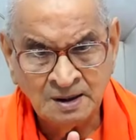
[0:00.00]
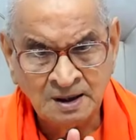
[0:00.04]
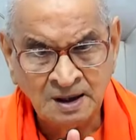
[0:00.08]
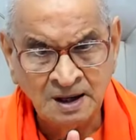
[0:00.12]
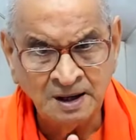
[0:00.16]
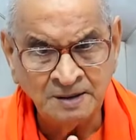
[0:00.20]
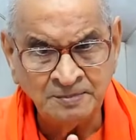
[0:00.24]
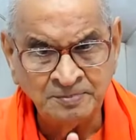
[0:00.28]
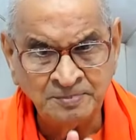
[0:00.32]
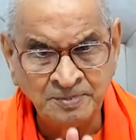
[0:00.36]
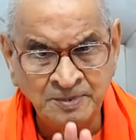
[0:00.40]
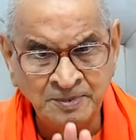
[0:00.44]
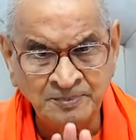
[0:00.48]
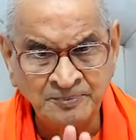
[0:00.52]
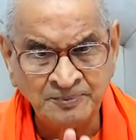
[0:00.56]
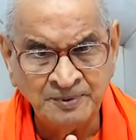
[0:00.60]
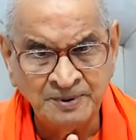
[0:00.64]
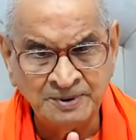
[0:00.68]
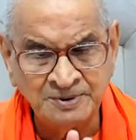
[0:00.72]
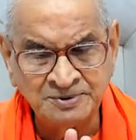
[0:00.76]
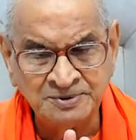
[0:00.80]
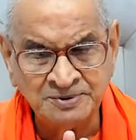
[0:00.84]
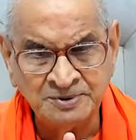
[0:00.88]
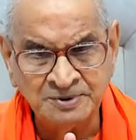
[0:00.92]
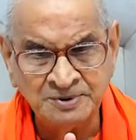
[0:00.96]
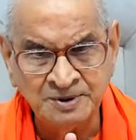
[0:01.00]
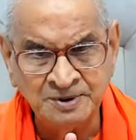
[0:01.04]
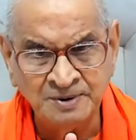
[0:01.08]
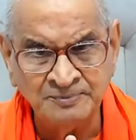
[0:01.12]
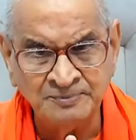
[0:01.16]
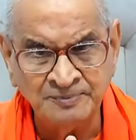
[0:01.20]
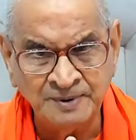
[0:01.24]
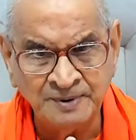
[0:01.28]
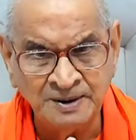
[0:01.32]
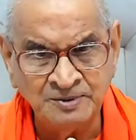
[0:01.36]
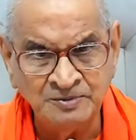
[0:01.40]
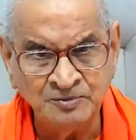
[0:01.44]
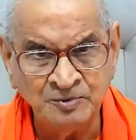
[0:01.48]
Let me first
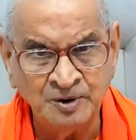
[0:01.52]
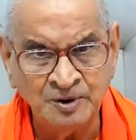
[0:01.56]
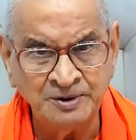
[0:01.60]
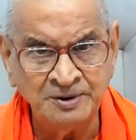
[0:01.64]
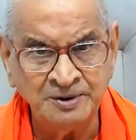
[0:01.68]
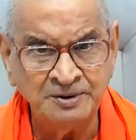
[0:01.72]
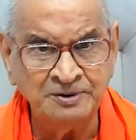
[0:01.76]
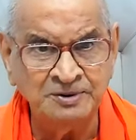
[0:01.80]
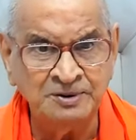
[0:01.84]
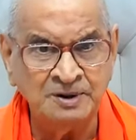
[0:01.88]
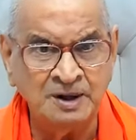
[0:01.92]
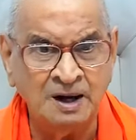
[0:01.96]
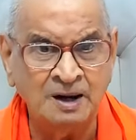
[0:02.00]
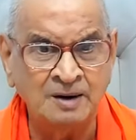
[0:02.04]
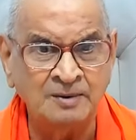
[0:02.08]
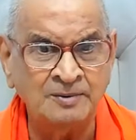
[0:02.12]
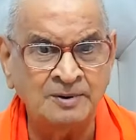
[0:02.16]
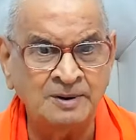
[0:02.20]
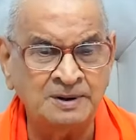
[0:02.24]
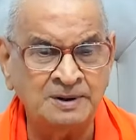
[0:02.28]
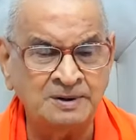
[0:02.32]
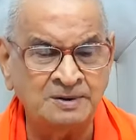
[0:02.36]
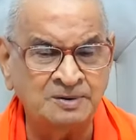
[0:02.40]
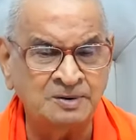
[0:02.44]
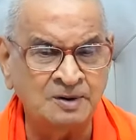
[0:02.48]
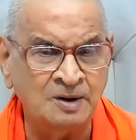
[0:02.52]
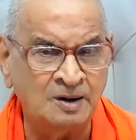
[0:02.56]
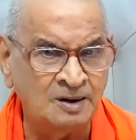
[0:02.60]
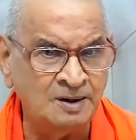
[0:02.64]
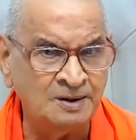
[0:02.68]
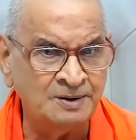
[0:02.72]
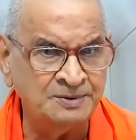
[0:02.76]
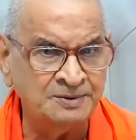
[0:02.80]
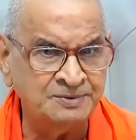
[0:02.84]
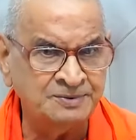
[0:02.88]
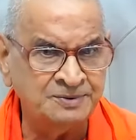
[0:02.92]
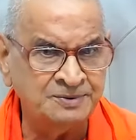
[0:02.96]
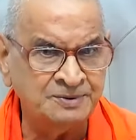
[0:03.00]
define what is our
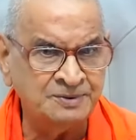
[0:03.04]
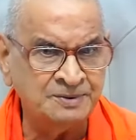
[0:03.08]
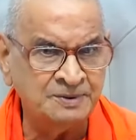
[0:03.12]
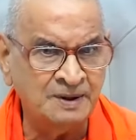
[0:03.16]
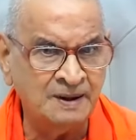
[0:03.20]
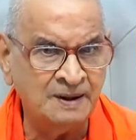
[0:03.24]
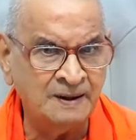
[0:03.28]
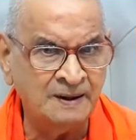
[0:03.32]
knowledge.